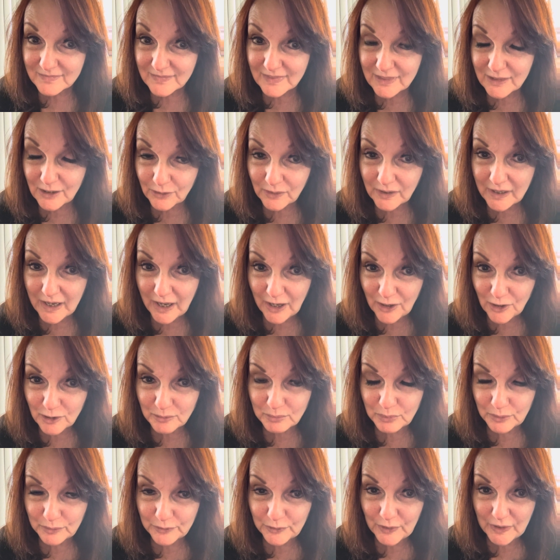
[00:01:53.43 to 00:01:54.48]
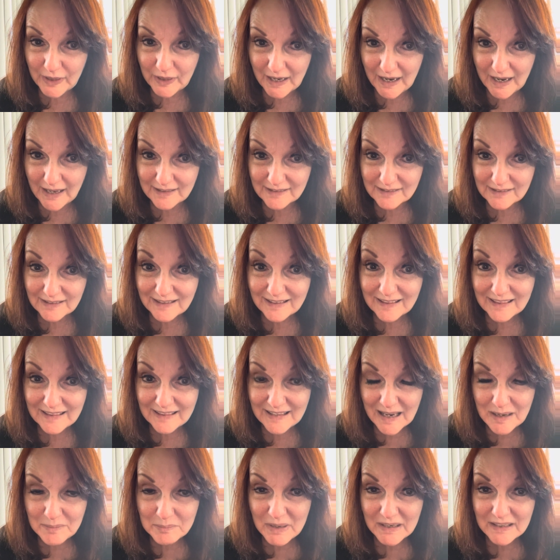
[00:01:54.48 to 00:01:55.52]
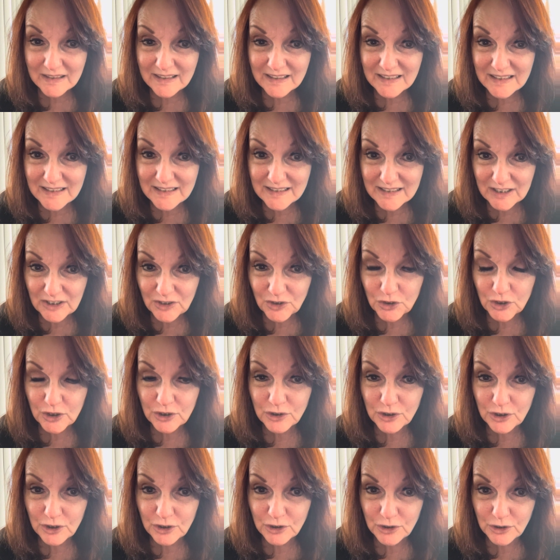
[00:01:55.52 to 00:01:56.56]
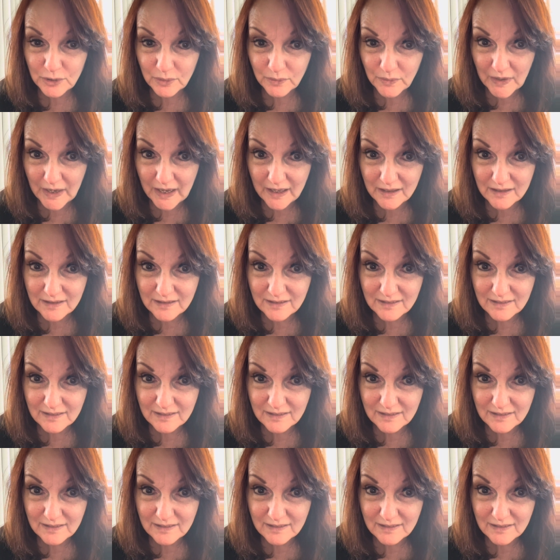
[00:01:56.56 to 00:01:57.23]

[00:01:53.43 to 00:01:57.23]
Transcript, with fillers: They're accountable for that. They made the decision to do that.